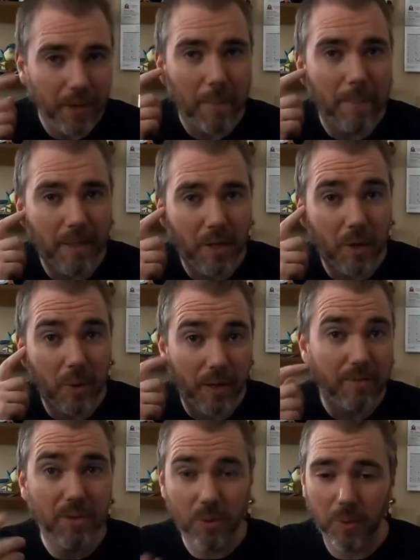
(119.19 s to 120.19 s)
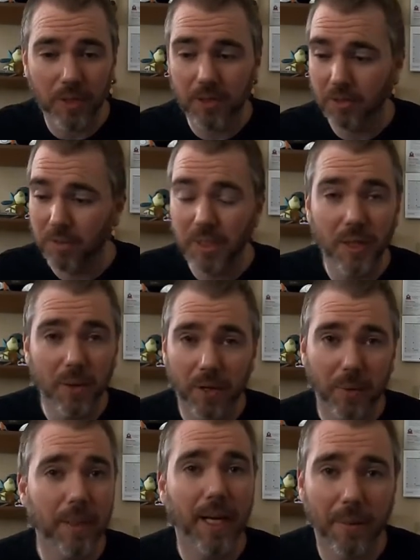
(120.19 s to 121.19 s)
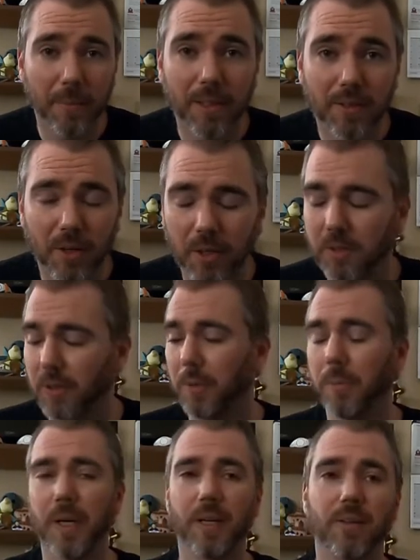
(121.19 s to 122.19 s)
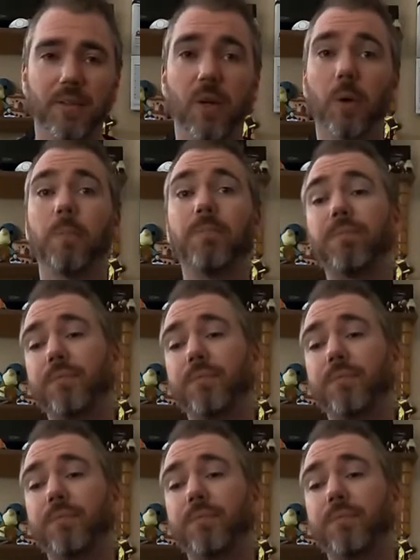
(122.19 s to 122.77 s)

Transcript: let me know after you watch the video, and I'll be happy to talk to you about it. So